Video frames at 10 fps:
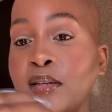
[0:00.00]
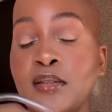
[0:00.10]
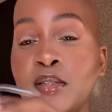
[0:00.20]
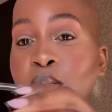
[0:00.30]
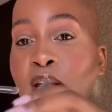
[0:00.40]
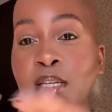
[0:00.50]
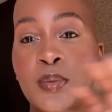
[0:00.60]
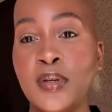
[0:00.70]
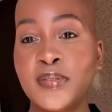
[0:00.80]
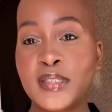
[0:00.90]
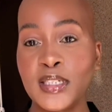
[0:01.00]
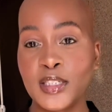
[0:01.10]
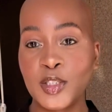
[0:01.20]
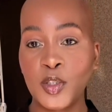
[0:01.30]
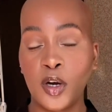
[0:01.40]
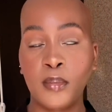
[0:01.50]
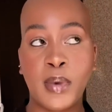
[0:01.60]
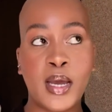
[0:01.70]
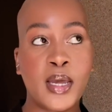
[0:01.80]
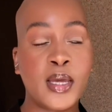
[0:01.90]
you guys would have seen it on
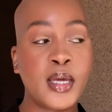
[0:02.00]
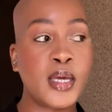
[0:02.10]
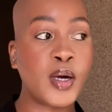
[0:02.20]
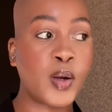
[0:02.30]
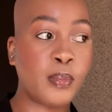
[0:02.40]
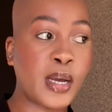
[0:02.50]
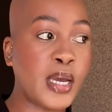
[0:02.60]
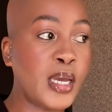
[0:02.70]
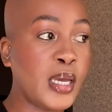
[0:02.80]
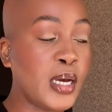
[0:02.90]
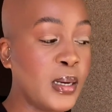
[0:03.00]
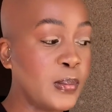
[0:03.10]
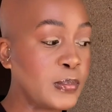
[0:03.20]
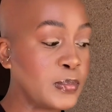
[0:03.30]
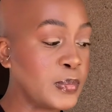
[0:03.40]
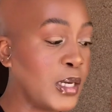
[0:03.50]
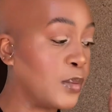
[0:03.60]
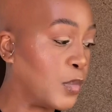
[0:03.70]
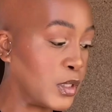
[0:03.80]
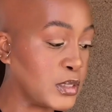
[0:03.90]
my
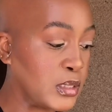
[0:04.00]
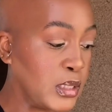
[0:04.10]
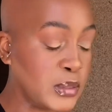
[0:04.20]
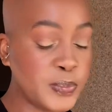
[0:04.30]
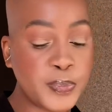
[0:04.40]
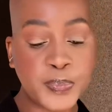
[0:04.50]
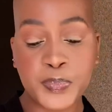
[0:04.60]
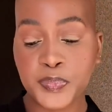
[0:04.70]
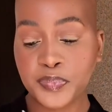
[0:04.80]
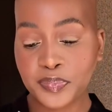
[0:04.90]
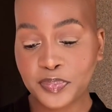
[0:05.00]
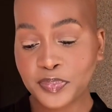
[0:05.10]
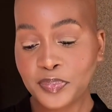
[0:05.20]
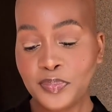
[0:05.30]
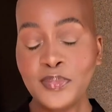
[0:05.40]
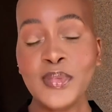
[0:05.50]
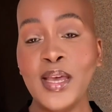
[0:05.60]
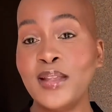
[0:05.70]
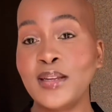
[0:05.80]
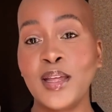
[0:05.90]
unboxing,
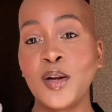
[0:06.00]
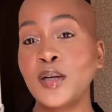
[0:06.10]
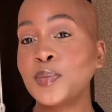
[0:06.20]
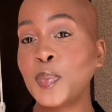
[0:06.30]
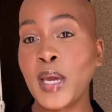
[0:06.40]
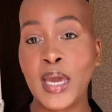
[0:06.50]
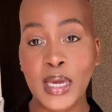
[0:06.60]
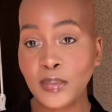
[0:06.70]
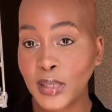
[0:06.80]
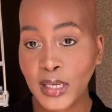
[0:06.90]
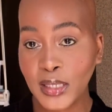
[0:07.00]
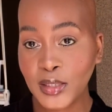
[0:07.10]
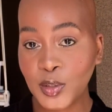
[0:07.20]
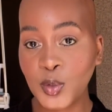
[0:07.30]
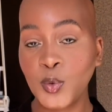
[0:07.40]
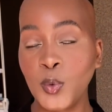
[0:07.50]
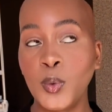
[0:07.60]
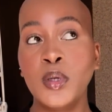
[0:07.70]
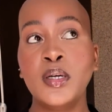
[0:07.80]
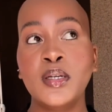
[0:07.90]
and they're not paying me
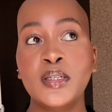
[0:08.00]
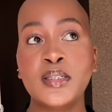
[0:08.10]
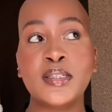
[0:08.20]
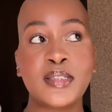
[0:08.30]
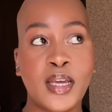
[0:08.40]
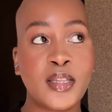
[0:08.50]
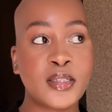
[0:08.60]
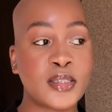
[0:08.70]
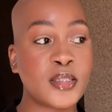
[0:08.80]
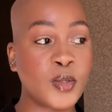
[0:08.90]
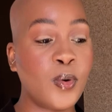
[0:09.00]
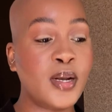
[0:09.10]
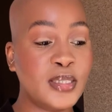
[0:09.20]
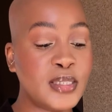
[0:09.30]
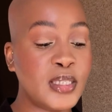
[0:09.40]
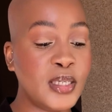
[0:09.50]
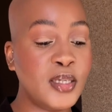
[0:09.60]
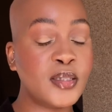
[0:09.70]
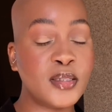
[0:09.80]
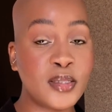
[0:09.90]
to say this is quality.
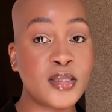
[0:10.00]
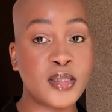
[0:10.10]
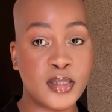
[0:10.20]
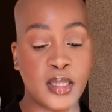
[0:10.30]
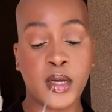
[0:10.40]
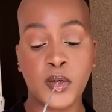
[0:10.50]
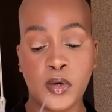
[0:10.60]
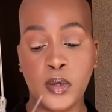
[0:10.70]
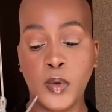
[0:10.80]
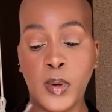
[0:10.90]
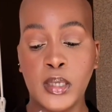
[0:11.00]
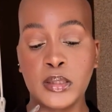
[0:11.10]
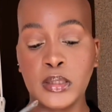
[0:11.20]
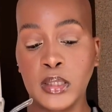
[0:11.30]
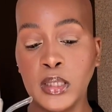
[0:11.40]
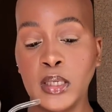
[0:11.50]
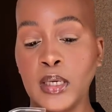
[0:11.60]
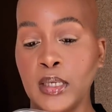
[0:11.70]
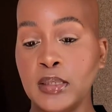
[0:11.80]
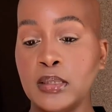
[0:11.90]
This is like real quality, you
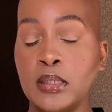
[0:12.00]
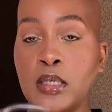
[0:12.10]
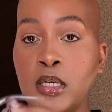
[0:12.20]
guys.